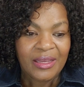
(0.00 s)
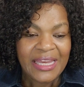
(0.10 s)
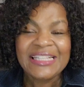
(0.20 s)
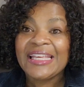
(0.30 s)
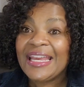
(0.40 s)

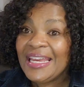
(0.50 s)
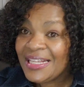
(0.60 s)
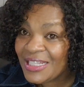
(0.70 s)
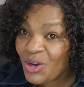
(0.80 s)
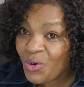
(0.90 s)
it's an
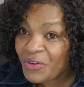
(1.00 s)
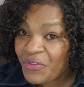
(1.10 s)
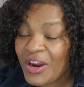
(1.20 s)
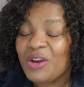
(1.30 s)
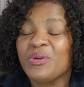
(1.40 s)
easygoing
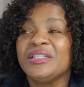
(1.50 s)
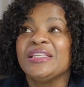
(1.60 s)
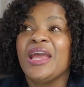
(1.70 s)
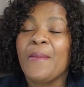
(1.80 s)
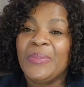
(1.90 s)
fragrance,
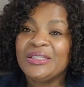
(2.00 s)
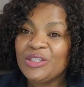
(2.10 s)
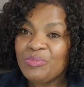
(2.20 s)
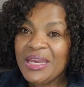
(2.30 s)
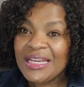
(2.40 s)
but
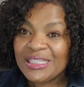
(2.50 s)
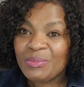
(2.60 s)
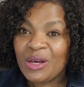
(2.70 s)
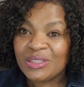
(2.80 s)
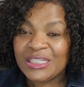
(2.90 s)
to me it
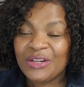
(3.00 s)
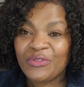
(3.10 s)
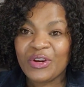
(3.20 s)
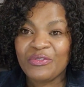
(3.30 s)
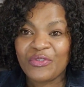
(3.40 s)
smells
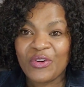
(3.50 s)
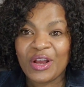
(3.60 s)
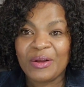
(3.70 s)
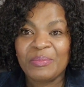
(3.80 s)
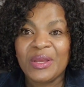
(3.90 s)
different
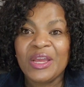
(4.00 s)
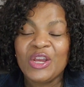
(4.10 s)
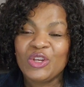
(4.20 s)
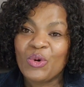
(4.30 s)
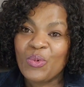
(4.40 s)
from
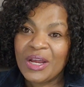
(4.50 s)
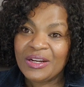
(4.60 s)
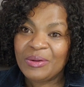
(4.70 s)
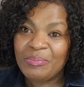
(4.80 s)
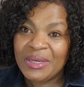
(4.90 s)
your
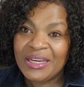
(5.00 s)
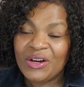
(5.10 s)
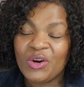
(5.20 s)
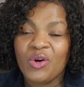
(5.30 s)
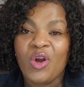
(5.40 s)

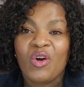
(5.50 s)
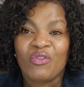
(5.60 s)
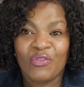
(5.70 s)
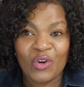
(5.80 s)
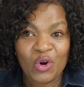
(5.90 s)
run-of-the-mill
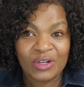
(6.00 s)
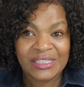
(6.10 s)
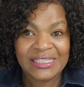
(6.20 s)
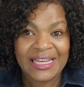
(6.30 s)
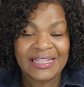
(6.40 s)
floral
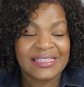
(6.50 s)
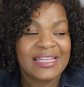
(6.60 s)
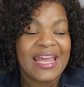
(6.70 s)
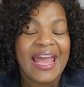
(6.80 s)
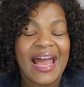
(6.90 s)
scents.
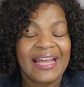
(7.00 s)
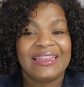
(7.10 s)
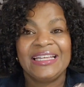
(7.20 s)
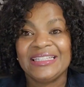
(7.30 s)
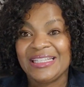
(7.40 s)
I
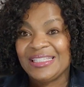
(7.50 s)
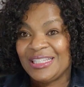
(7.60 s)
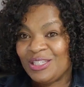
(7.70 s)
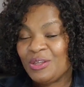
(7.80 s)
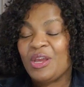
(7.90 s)
think this
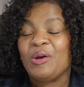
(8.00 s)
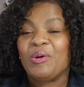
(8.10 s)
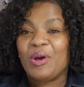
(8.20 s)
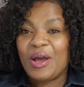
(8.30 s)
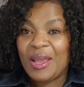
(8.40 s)
is
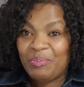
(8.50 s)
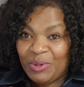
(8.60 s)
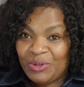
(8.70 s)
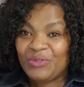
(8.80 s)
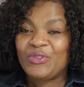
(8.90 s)
a
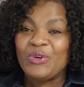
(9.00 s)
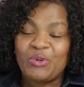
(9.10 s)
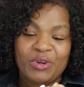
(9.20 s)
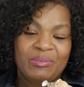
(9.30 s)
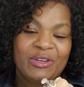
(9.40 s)
beautiful
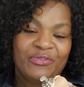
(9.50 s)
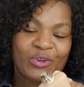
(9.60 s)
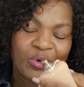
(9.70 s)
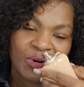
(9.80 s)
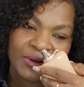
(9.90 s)
creamy
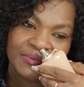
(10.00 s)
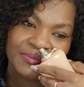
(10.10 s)
floral.